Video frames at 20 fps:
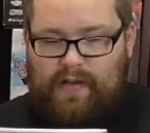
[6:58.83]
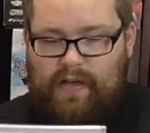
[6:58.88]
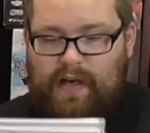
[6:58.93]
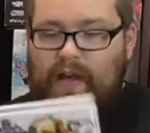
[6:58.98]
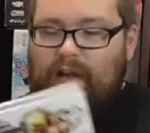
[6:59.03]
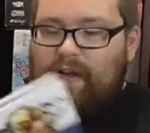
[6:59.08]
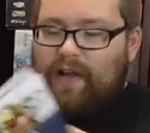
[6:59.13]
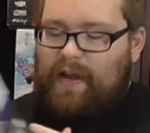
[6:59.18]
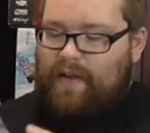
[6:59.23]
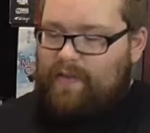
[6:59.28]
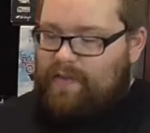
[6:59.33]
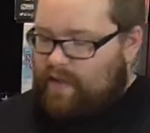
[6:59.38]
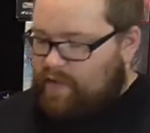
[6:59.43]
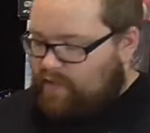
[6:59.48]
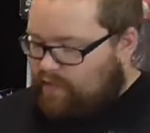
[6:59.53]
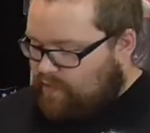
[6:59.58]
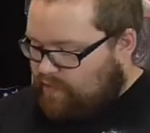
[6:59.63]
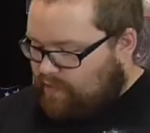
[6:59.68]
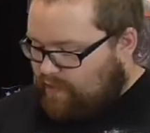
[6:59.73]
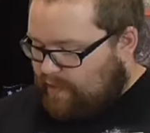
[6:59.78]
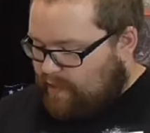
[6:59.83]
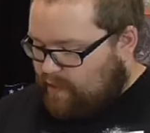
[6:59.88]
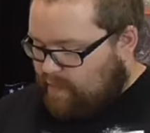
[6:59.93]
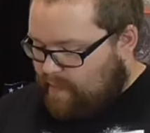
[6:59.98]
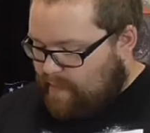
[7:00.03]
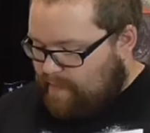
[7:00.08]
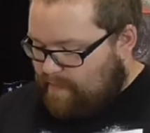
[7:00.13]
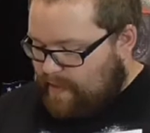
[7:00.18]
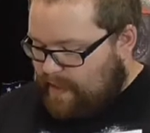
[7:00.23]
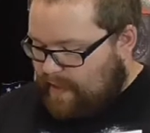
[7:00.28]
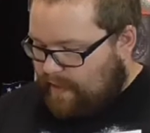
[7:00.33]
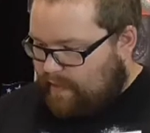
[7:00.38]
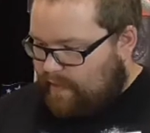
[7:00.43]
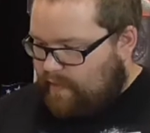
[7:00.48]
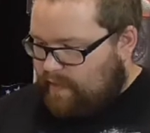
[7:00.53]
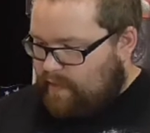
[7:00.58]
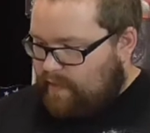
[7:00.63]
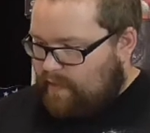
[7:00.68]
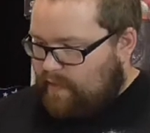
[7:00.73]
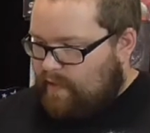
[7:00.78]
okay, this is a little bit better.
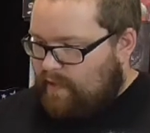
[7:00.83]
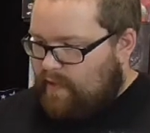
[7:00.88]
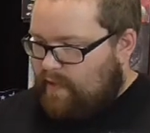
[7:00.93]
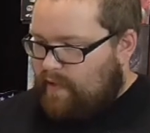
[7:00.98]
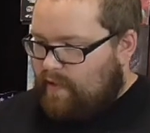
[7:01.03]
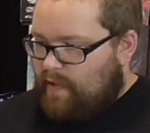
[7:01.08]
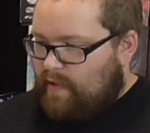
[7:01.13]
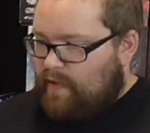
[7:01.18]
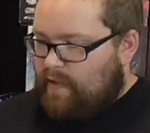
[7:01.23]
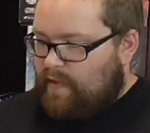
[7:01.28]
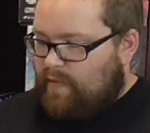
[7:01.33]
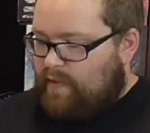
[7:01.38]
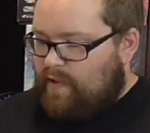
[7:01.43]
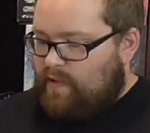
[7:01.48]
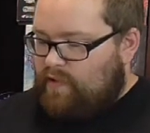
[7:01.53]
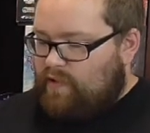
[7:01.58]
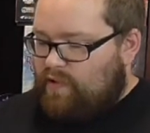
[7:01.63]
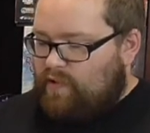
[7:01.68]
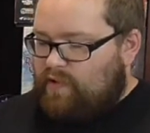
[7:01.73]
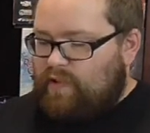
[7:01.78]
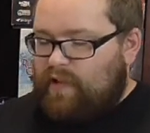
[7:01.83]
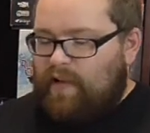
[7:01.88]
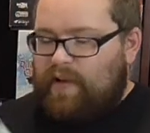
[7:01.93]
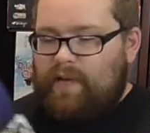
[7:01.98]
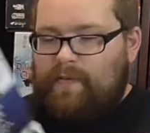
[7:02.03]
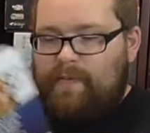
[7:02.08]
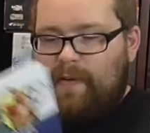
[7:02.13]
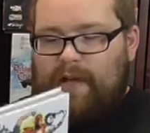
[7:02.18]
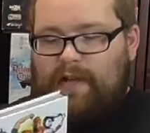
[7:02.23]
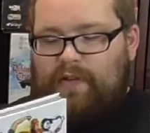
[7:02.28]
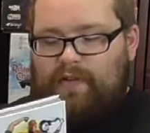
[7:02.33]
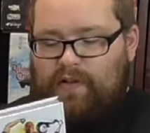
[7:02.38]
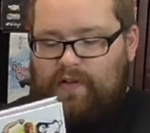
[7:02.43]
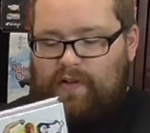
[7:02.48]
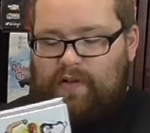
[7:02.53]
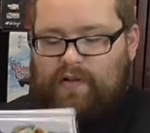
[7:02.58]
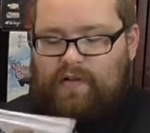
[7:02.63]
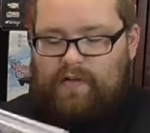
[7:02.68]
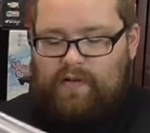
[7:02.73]
This is slightly better.